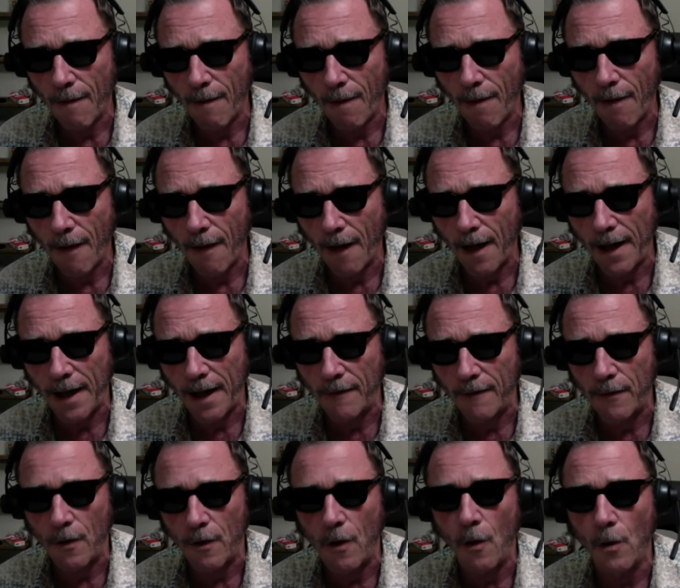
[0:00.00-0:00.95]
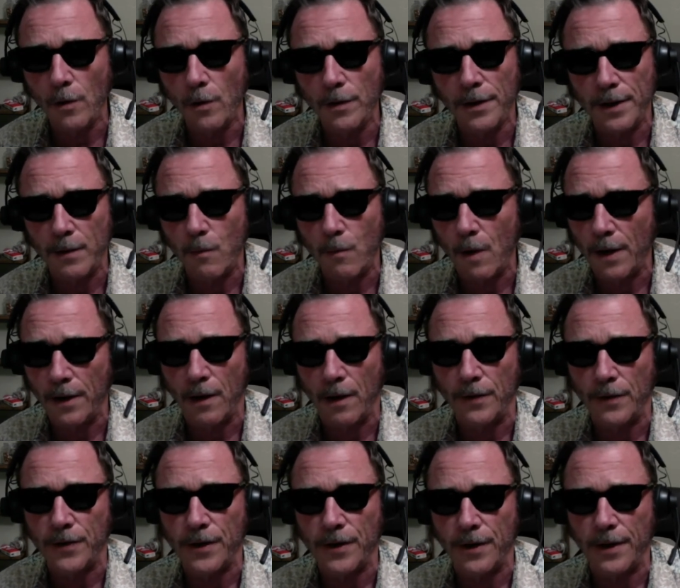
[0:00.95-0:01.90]
I have only one
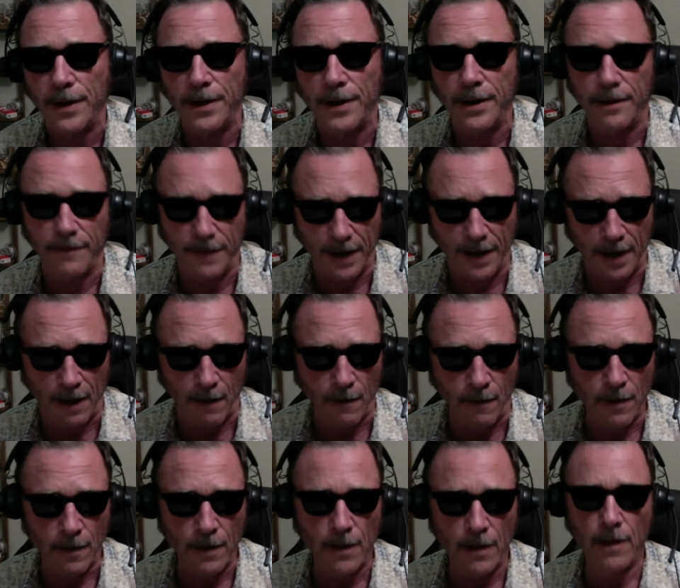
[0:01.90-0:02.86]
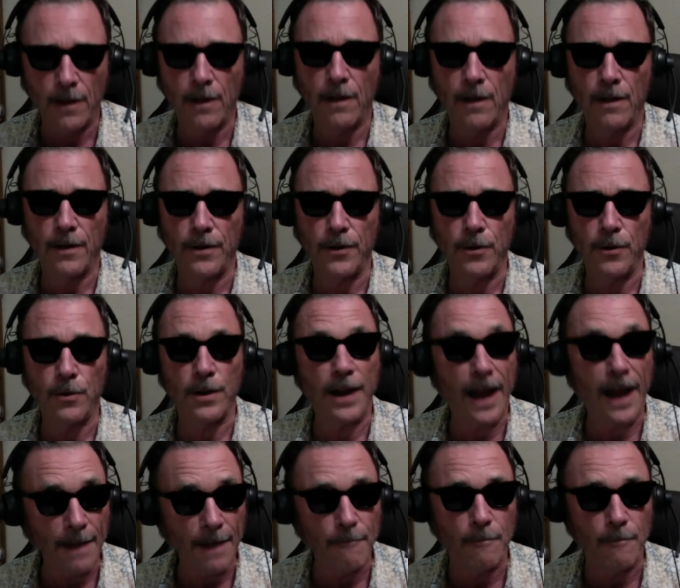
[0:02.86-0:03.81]
alternative now. You
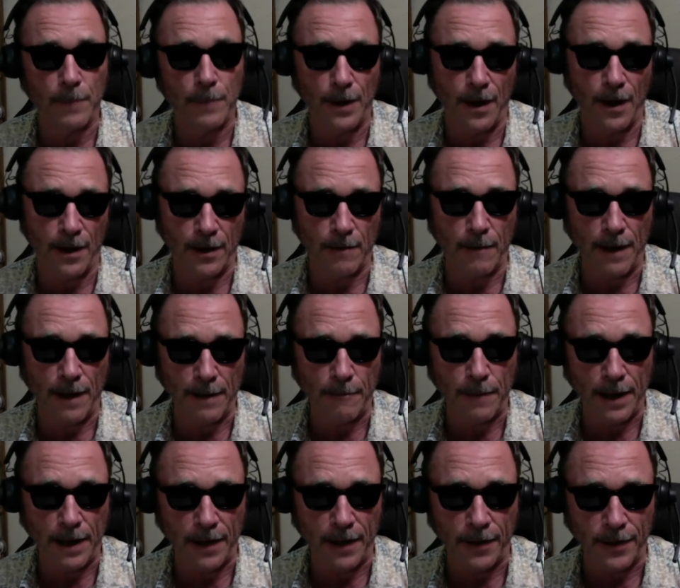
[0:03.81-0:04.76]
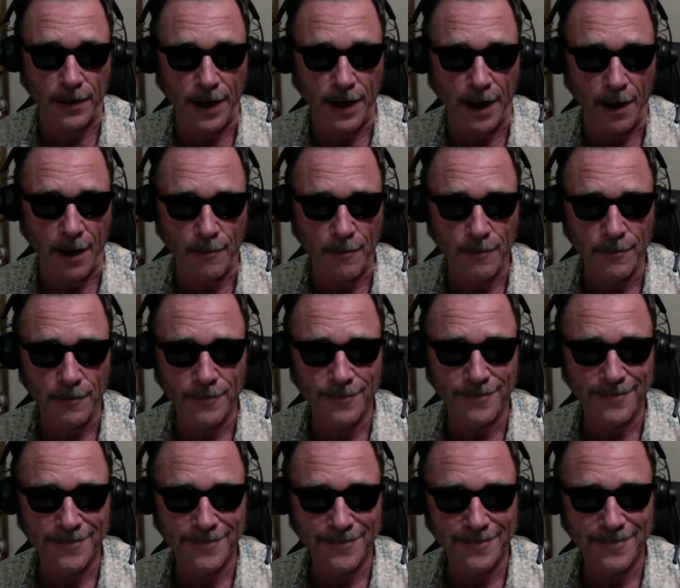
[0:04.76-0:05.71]
can't block my path now.
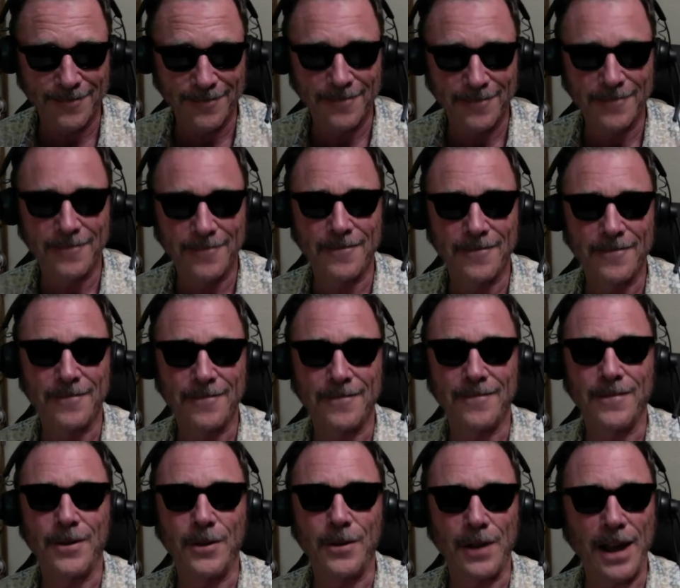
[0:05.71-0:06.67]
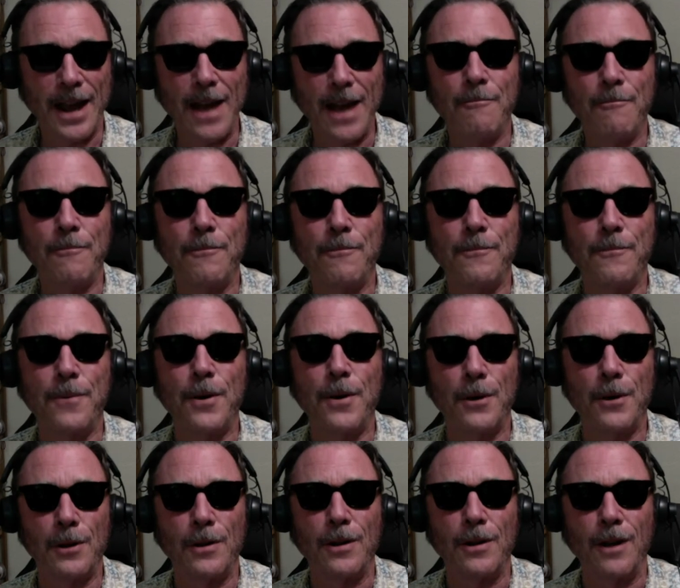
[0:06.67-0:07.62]
You can't
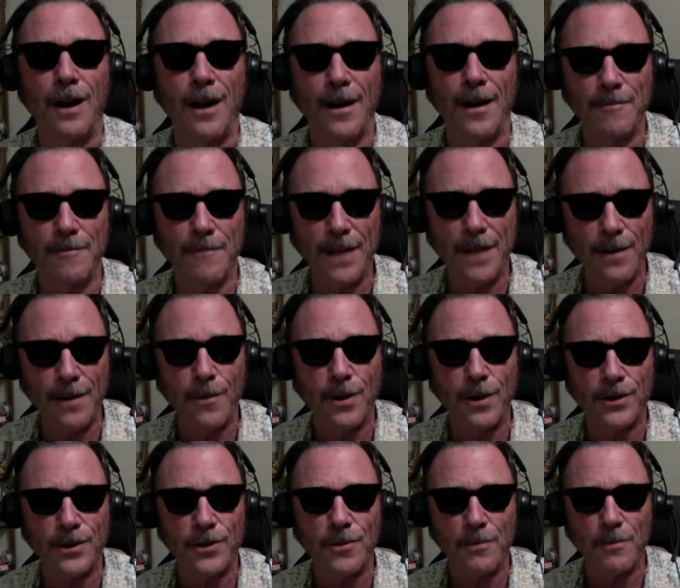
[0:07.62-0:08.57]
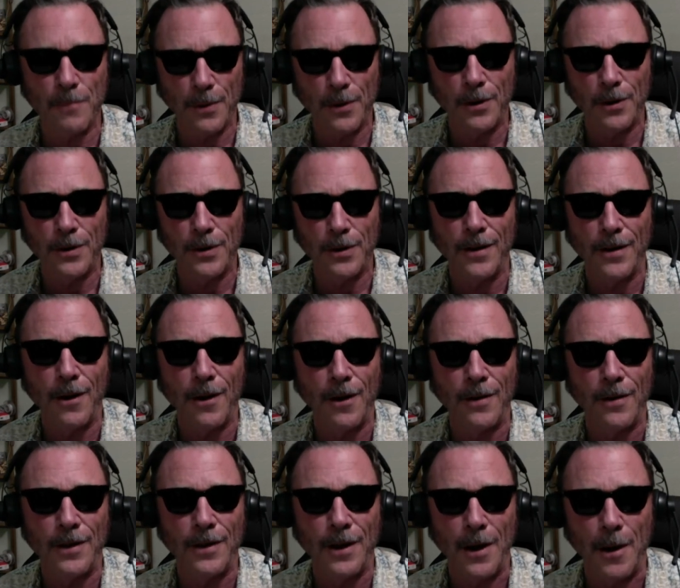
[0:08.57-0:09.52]
pull on me what you pulled on
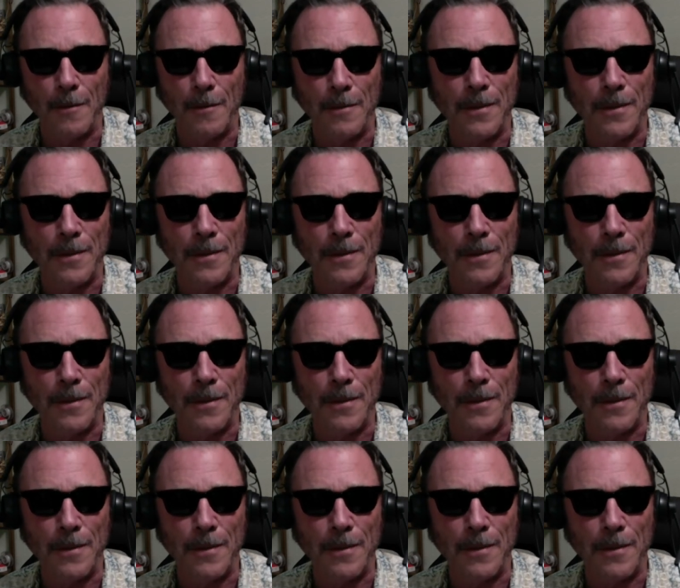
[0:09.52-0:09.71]
Halton Arp.